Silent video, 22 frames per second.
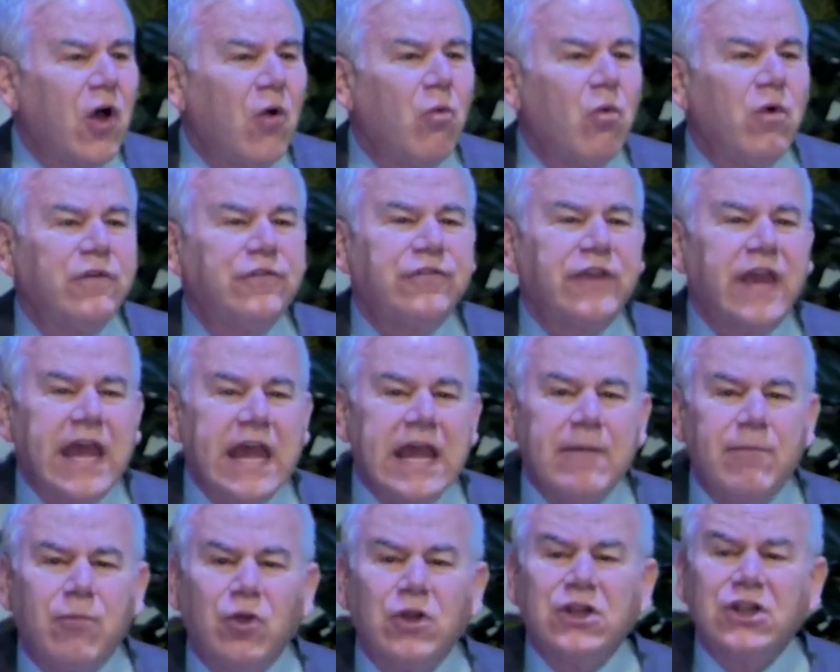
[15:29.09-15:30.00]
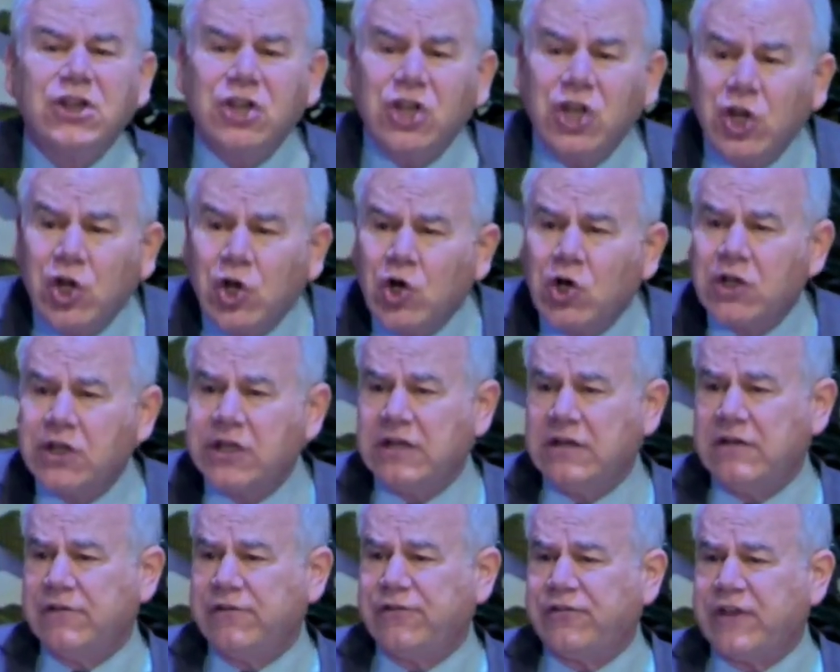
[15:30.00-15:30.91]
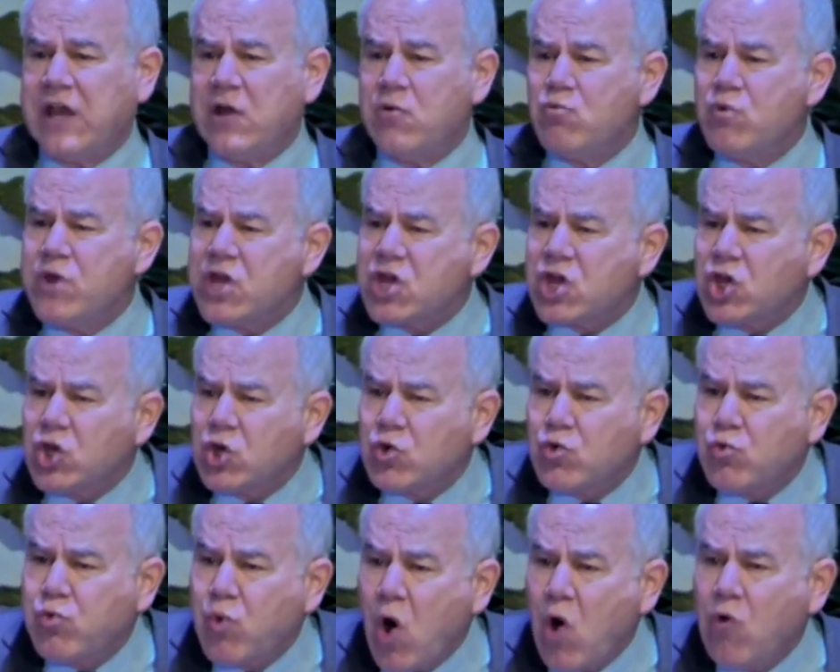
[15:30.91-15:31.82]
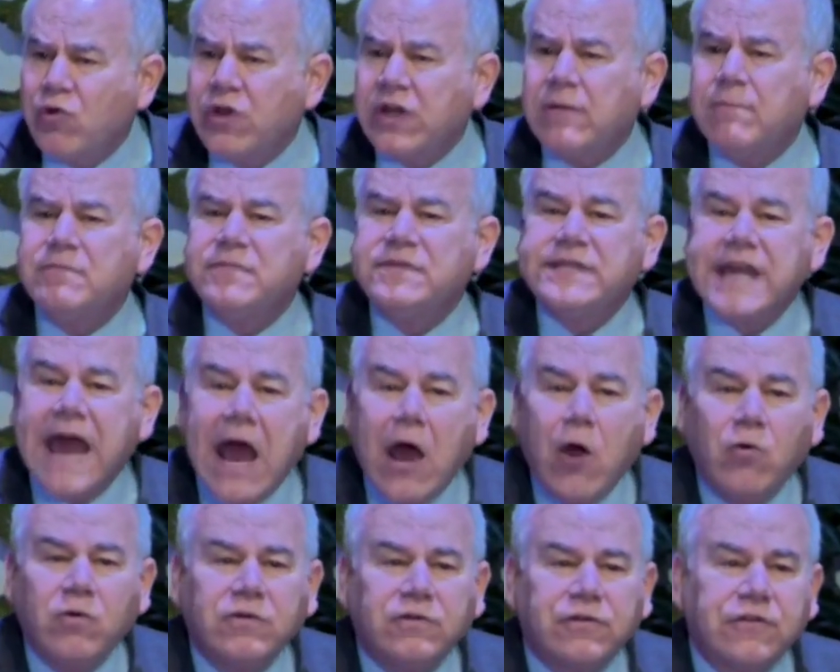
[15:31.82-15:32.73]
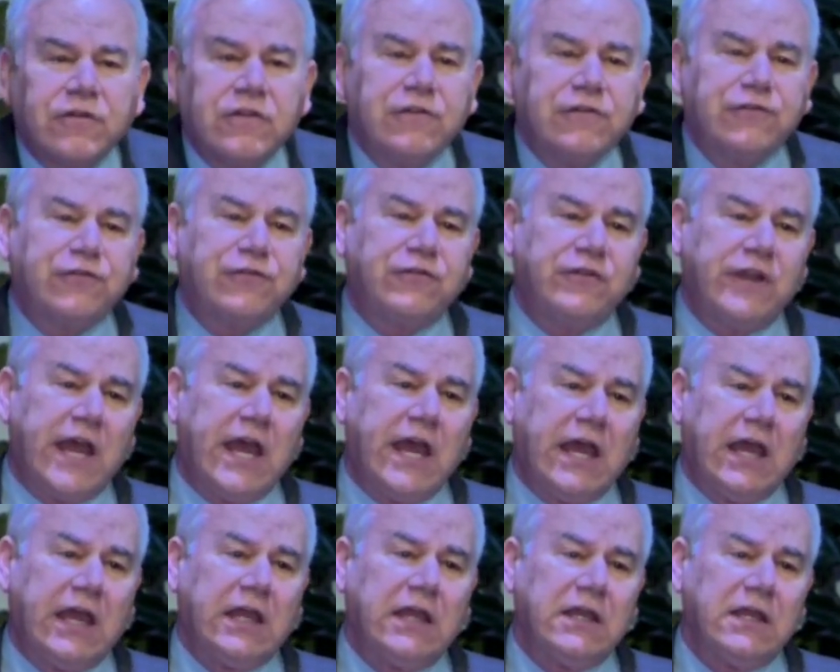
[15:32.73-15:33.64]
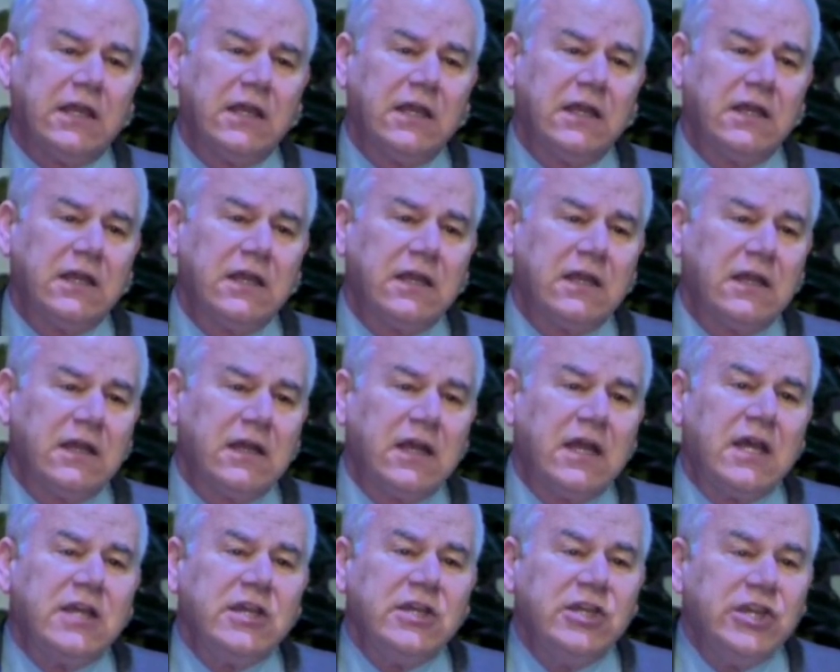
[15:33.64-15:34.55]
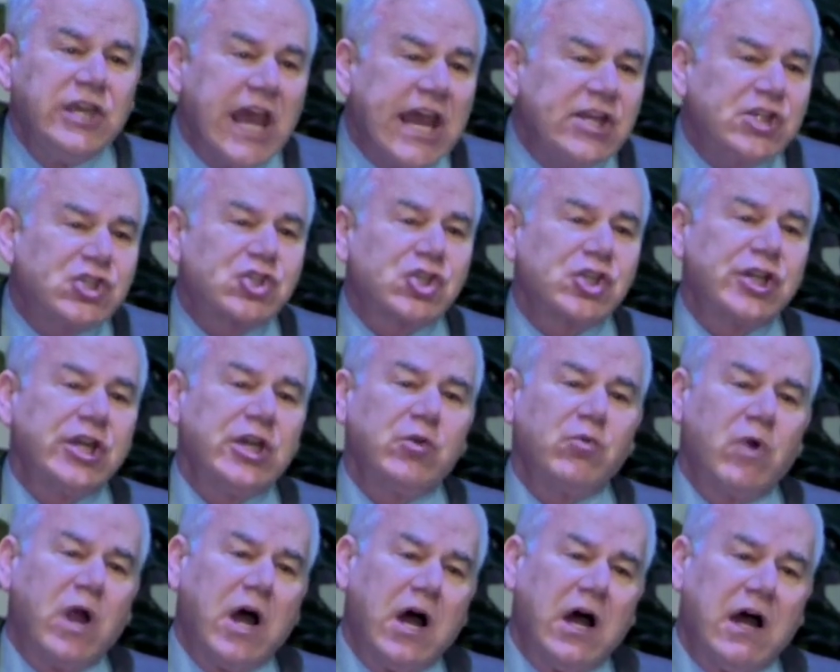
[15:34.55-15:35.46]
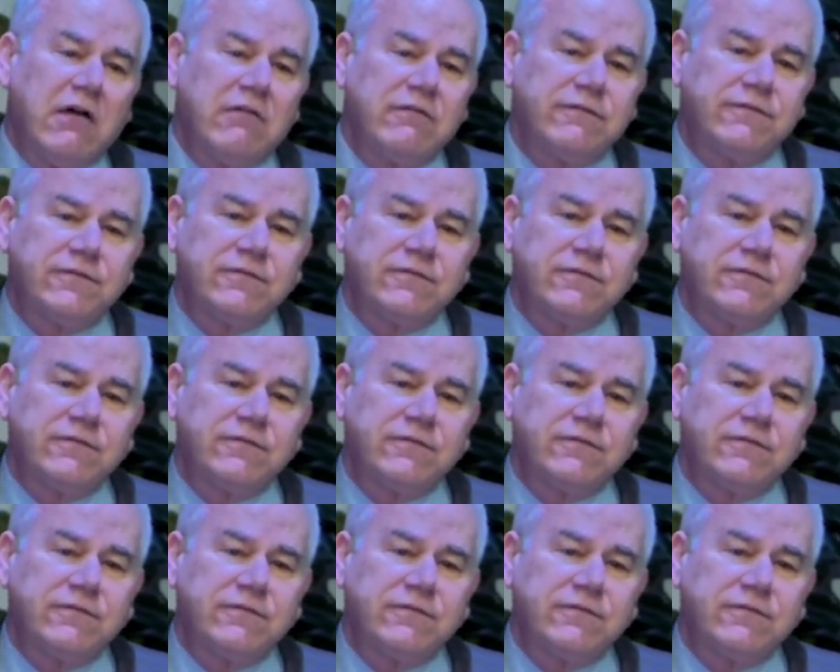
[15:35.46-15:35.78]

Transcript: was able literally to say, and we can quote him down to this day, Yesh li rav.